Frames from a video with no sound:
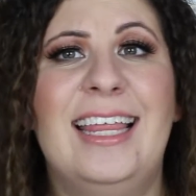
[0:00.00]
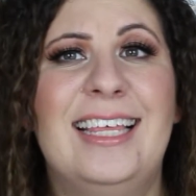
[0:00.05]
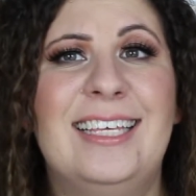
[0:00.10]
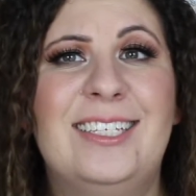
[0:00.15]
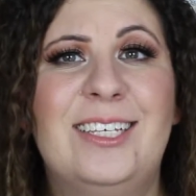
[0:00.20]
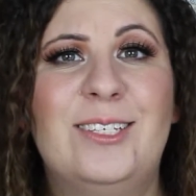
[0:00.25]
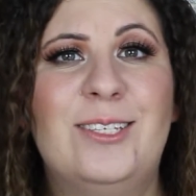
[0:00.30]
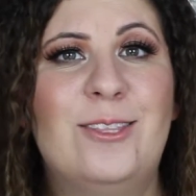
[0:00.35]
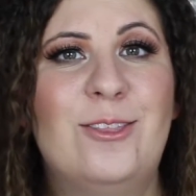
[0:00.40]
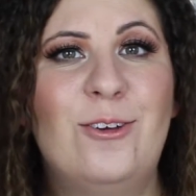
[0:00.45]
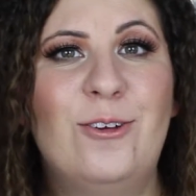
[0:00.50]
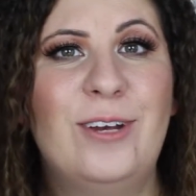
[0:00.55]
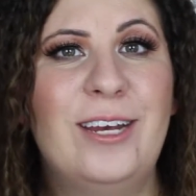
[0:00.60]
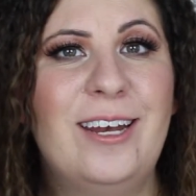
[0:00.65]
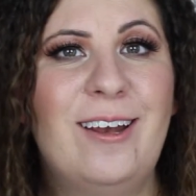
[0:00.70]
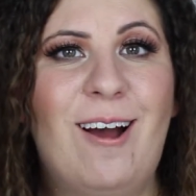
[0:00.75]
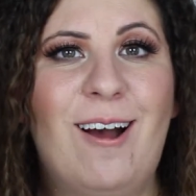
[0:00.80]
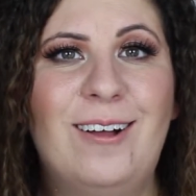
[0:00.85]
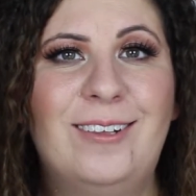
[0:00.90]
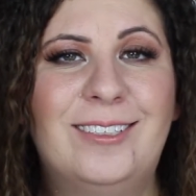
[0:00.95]
This is
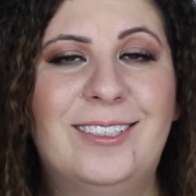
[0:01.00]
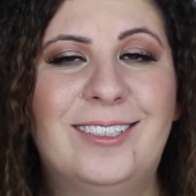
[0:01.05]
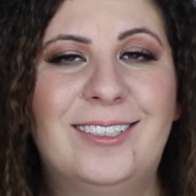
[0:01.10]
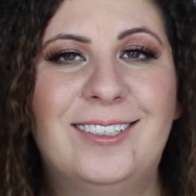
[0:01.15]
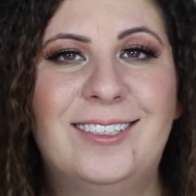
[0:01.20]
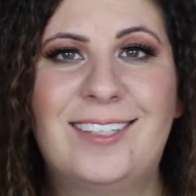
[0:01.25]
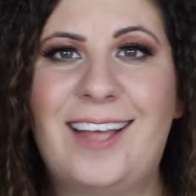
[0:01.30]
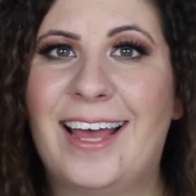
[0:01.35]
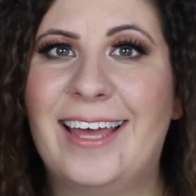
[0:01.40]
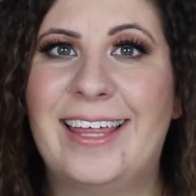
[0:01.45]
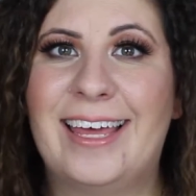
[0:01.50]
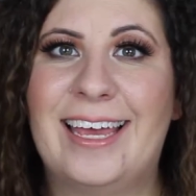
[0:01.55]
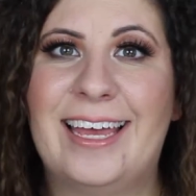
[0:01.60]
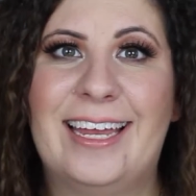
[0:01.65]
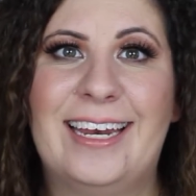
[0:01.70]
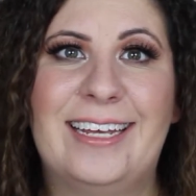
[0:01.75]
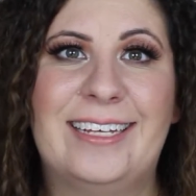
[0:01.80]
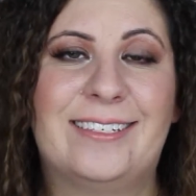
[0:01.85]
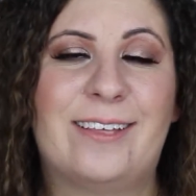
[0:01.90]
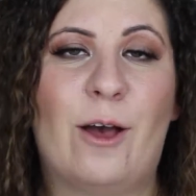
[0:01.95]
$30. I think
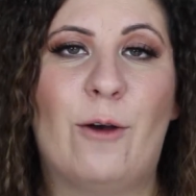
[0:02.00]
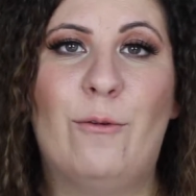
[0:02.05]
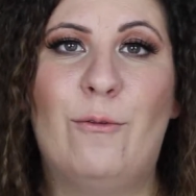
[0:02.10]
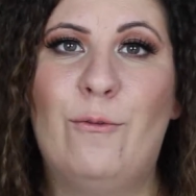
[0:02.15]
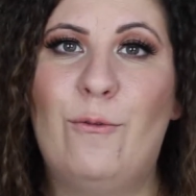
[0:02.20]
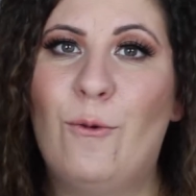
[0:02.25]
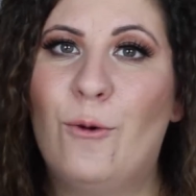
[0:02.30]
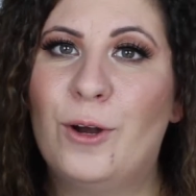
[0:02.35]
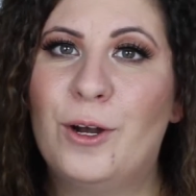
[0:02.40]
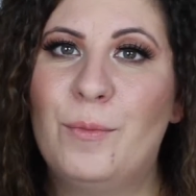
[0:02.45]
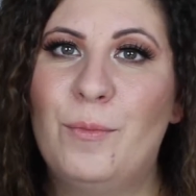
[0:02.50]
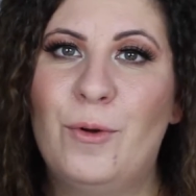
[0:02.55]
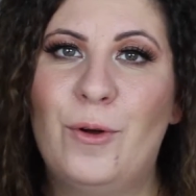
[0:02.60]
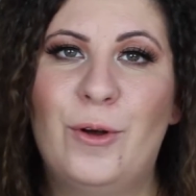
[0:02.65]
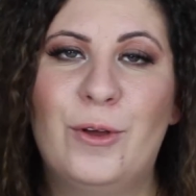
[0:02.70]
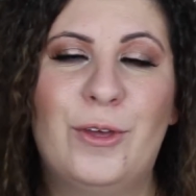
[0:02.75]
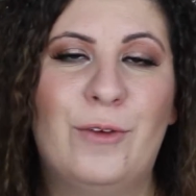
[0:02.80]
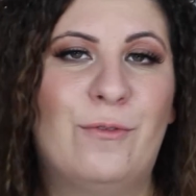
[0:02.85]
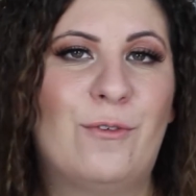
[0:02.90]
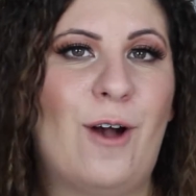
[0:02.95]
it is
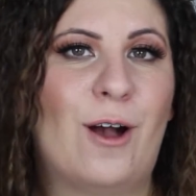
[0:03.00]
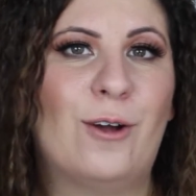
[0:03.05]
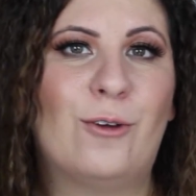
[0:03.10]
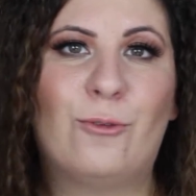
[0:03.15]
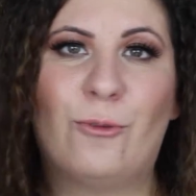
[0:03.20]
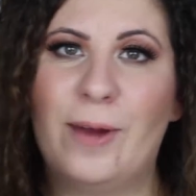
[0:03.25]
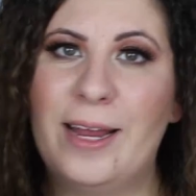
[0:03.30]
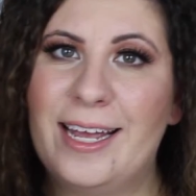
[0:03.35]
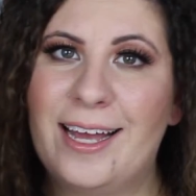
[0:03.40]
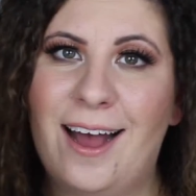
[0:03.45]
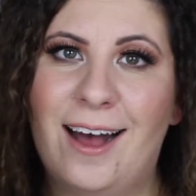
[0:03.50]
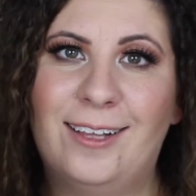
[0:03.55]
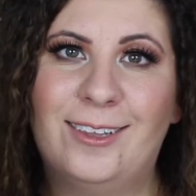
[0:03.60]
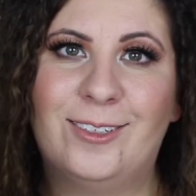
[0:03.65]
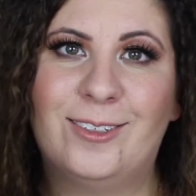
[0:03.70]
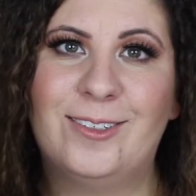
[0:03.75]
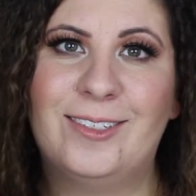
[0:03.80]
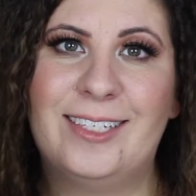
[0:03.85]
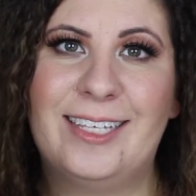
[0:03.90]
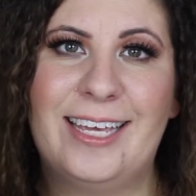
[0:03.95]
affordable. You've got great
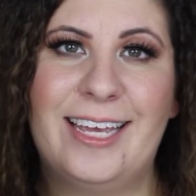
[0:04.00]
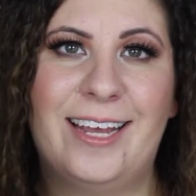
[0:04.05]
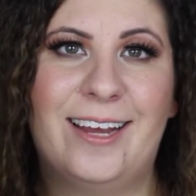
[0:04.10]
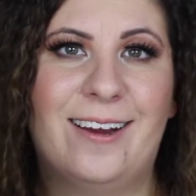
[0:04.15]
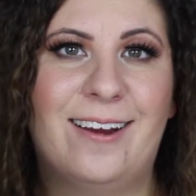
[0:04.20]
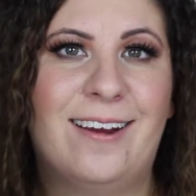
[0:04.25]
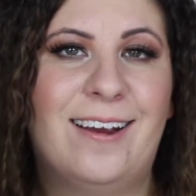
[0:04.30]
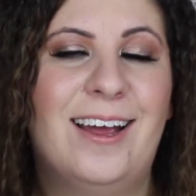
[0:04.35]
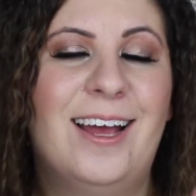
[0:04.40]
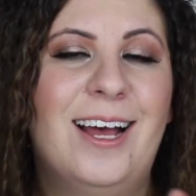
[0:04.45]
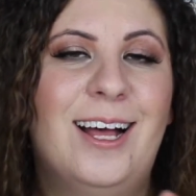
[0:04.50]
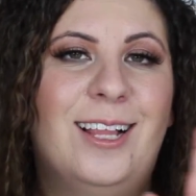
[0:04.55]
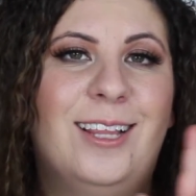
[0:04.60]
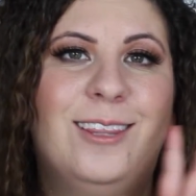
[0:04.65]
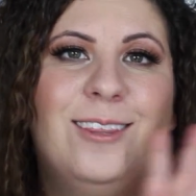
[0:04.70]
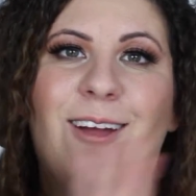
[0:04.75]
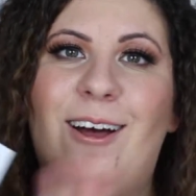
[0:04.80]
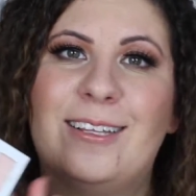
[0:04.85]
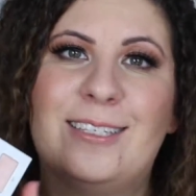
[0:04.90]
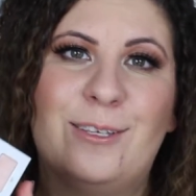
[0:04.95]
colors here,
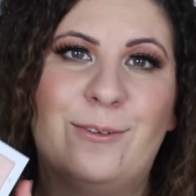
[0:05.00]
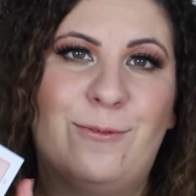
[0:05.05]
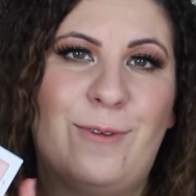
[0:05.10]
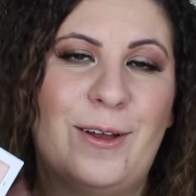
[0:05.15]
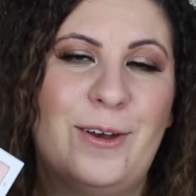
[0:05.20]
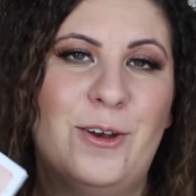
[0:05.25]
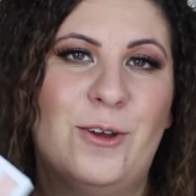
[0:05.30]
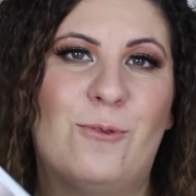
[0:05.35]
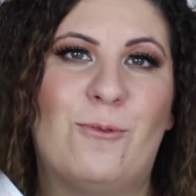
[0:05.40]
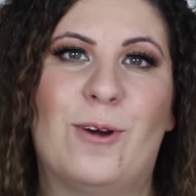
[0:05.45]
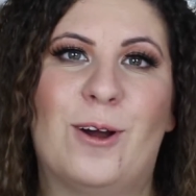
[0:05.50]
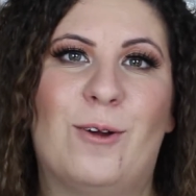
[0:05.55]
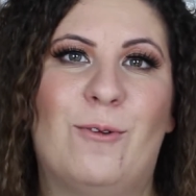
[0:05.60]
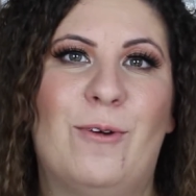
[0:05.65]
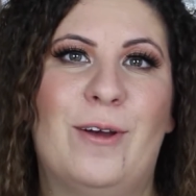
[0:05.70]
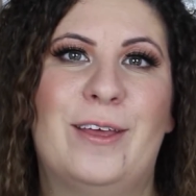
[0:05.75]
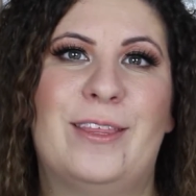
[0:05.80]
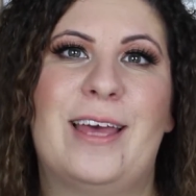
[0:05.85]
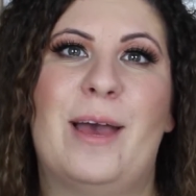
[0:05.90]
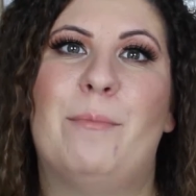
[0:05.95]
lots of fun to work
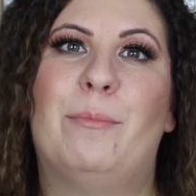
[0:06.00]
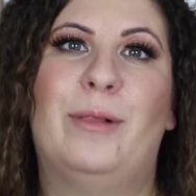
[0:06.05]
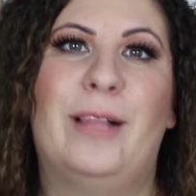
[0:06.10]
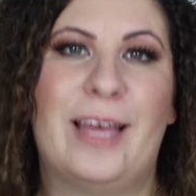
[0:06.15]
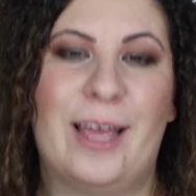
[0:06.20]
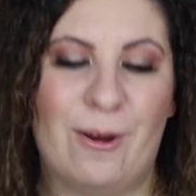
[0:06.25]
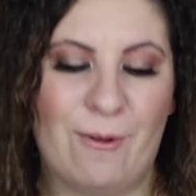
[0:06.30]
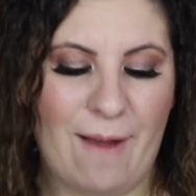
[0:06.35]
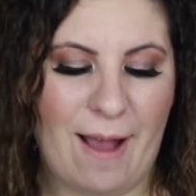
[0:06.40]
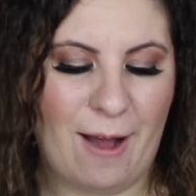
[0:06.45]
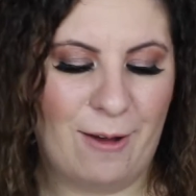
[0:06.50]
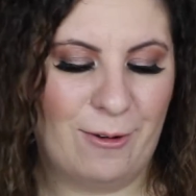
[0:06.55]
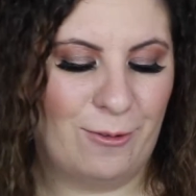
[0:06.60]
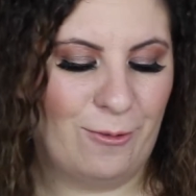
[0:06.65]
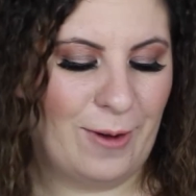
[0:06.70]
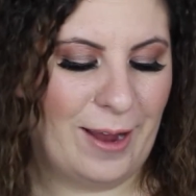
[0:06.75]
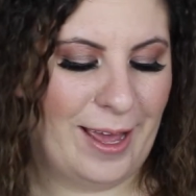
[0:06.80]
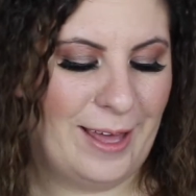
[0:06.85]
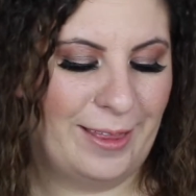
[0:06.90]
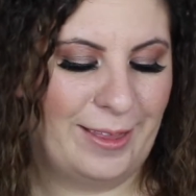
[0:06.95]
with and play around
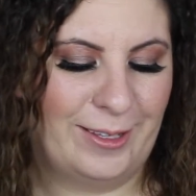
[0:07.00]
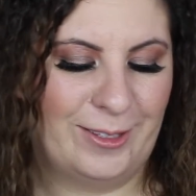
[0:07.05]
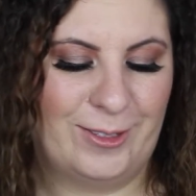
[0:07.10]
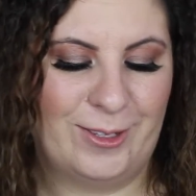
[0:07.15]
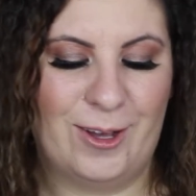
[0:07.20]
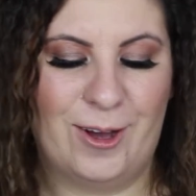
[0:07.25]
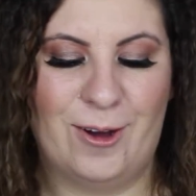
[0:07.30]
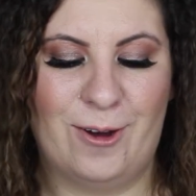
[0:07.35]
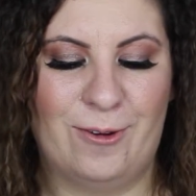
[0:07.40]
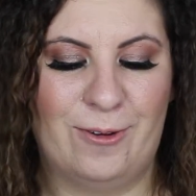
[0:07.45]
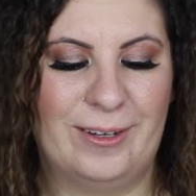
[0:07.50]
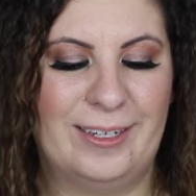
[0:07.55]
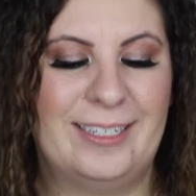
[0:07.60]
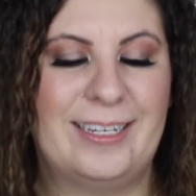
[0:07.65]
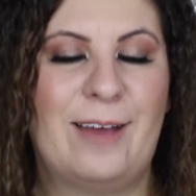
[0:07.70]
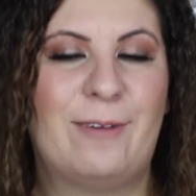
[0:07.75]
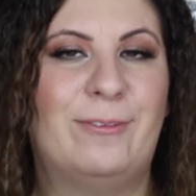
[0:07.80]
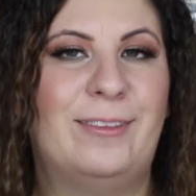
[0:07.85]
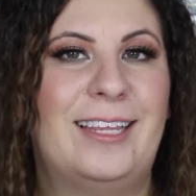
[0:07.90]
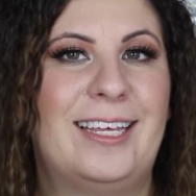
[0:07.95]
with, so
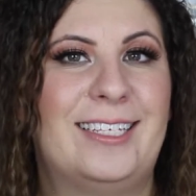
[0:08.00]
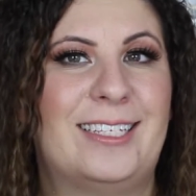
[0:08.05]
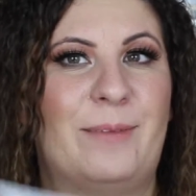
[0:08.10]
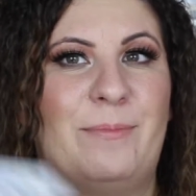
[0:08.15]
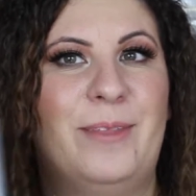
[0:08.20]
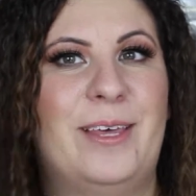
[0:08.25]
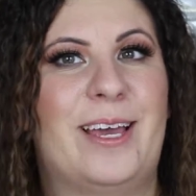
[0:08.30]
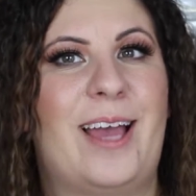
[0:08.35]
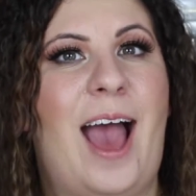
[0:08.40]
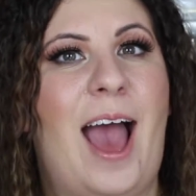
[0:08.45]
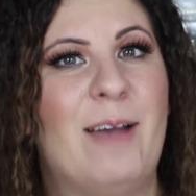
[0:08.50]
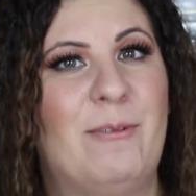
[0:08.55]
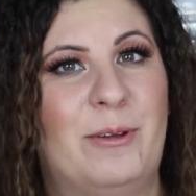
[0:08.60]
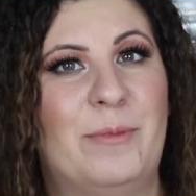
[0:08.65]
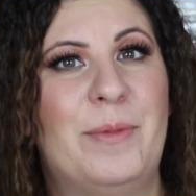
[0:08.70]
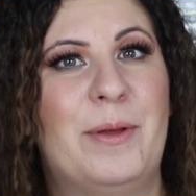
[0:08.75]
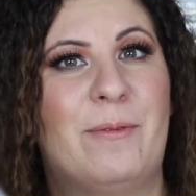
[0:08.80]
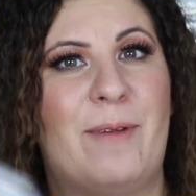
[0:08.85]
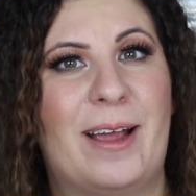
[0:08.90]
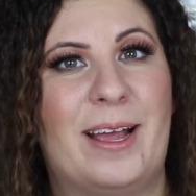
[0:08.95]
definitely something I
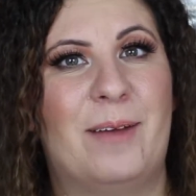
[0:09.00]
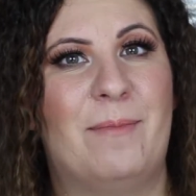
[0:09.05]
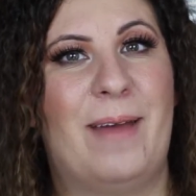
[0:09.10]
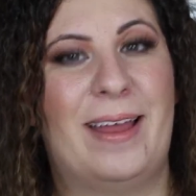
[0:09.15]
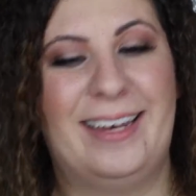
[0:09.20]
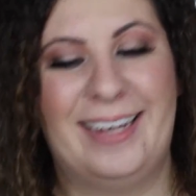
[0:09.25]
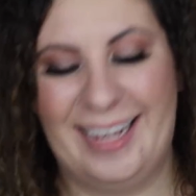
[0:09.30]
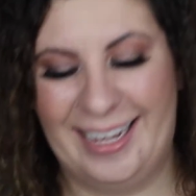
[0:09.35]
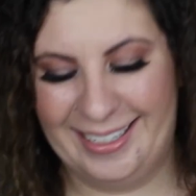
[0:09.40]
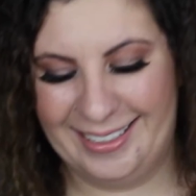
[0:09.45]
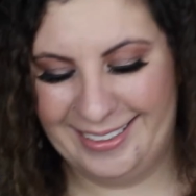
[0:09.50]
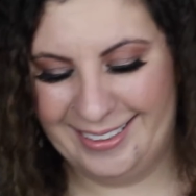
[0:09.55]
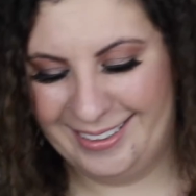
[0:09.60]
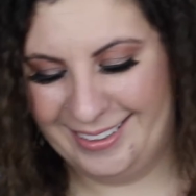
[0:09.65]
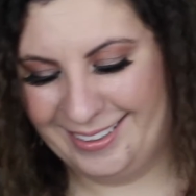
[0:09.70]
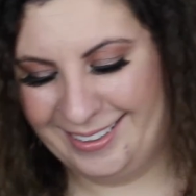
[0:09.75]
would be recommending.